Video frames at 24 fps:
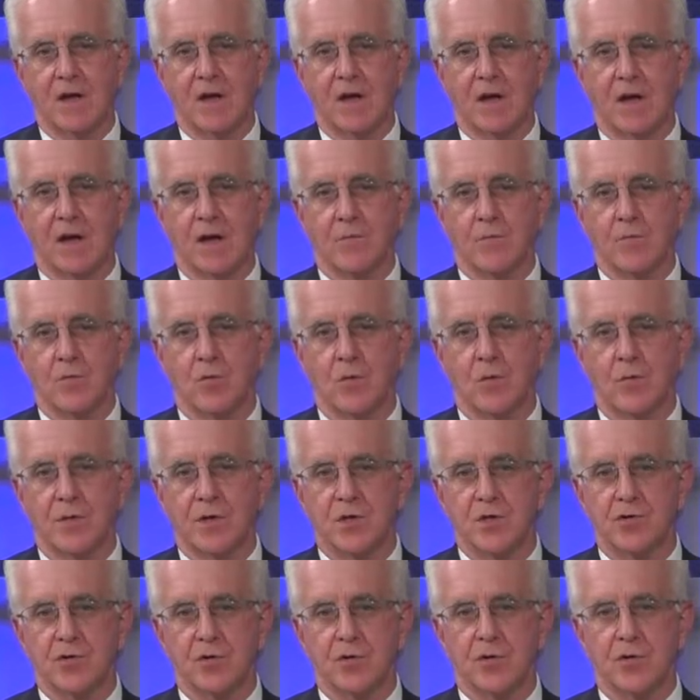We'll
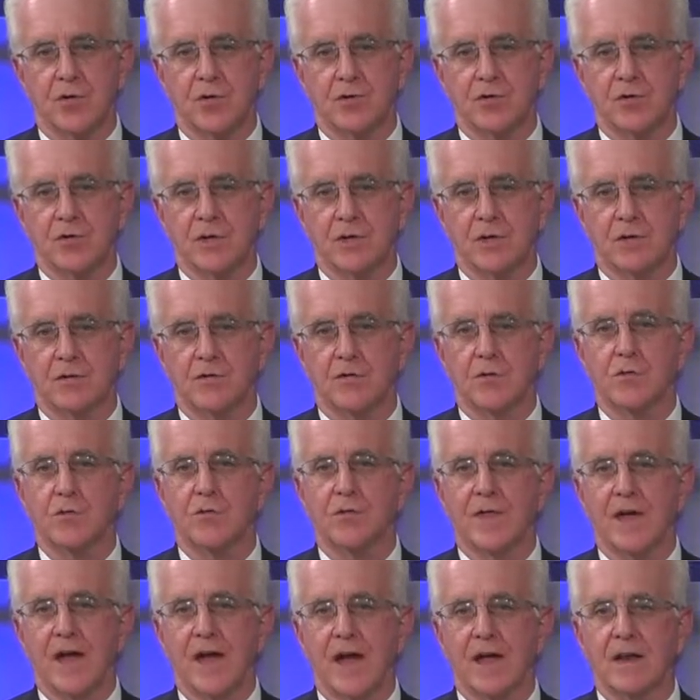be sure to
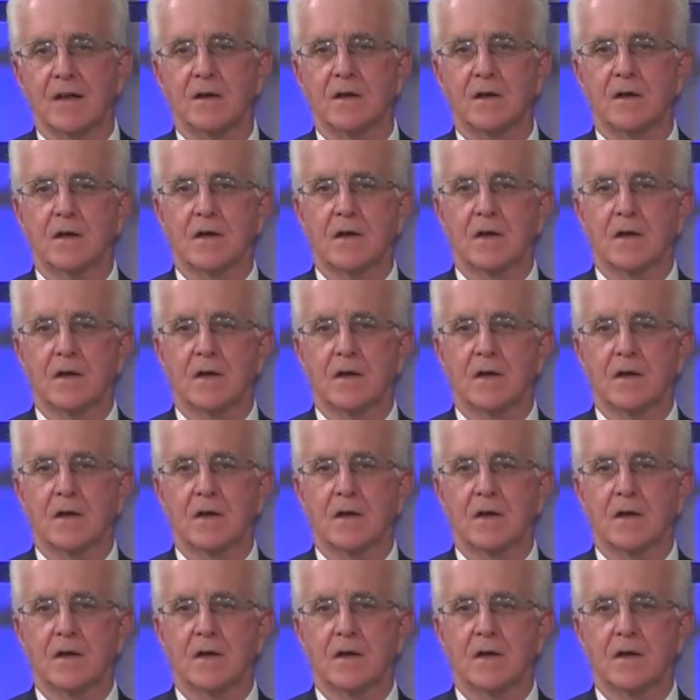include that